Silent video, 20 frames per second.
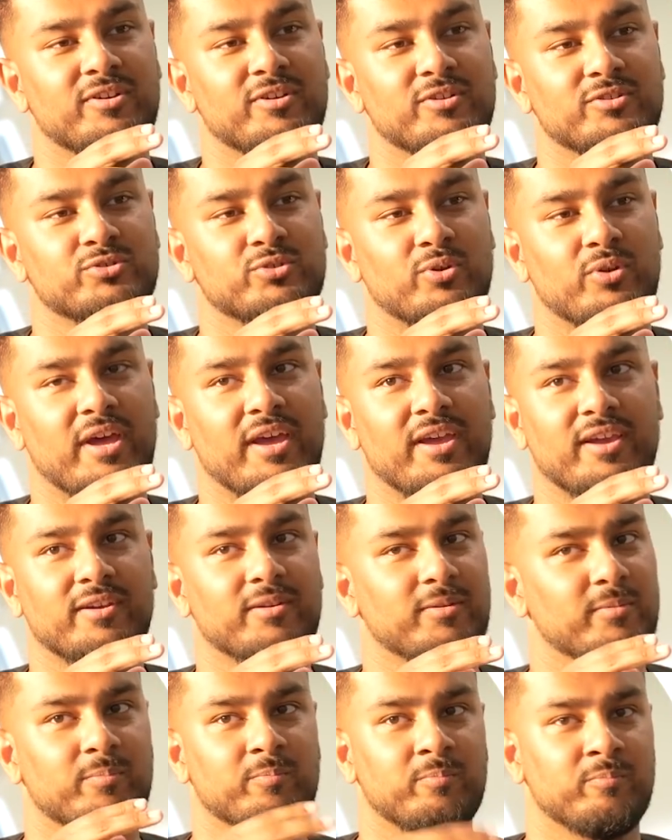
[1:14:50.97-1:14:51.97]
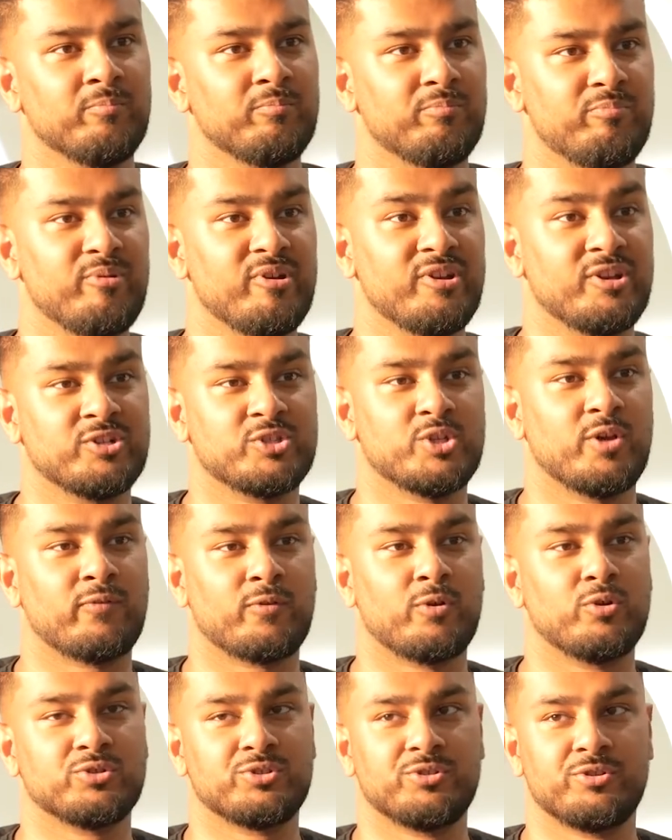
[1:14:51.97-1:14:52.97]
So like, bring yourself
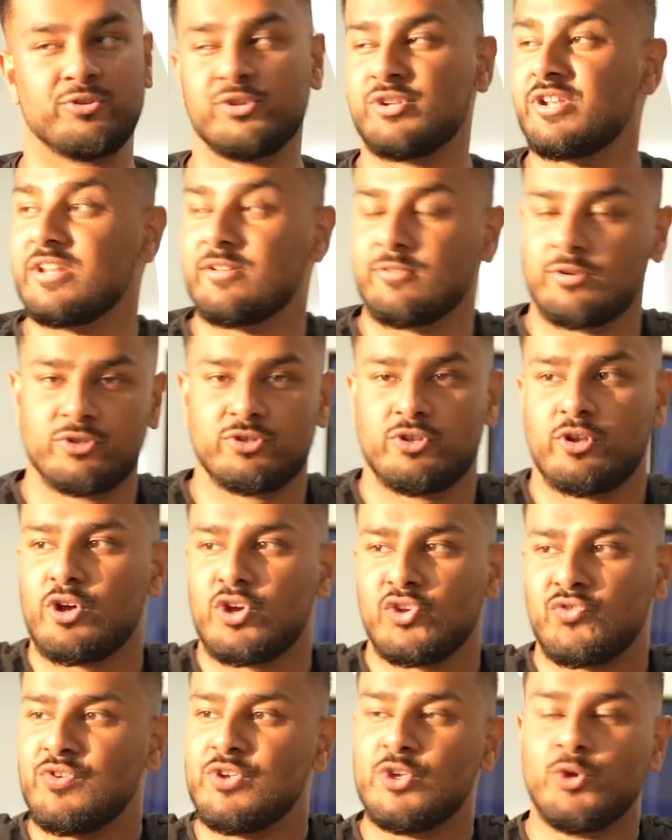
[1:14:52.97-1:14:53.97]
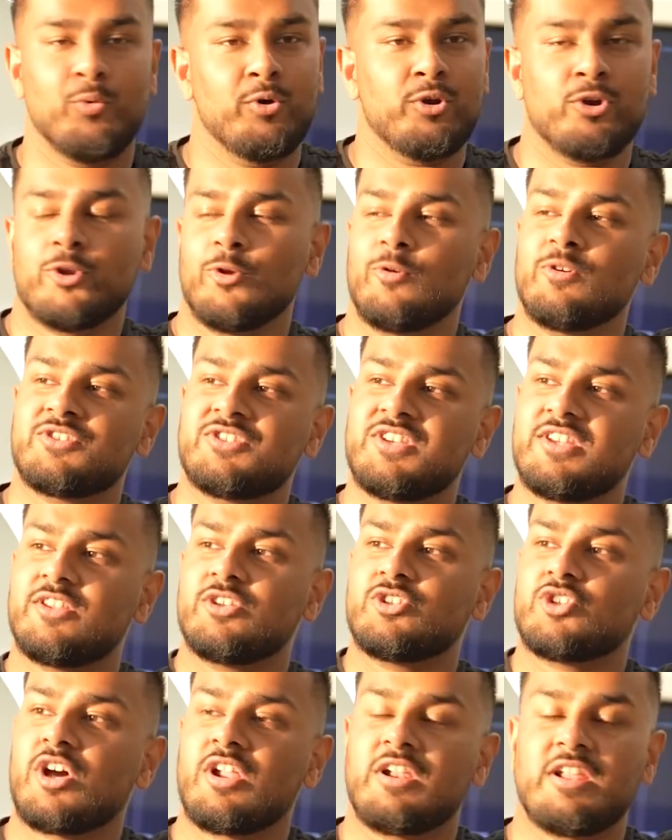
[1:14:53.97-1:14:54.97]
closer to the scene, because the last thing you want to do is see the
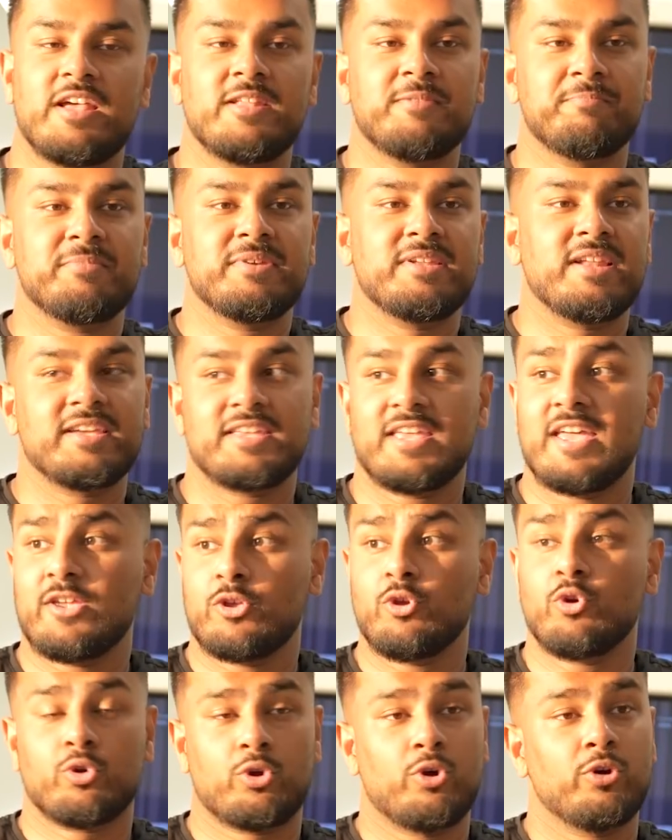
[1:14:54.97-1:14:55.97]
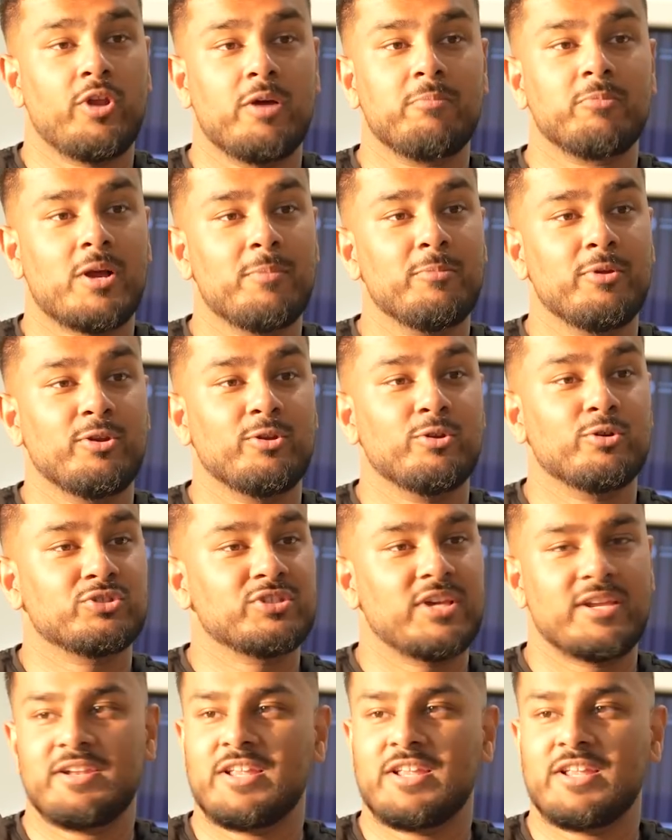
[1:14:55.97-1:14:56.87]
Dajjal and be like, yeah, you're God, I'm coming on your side.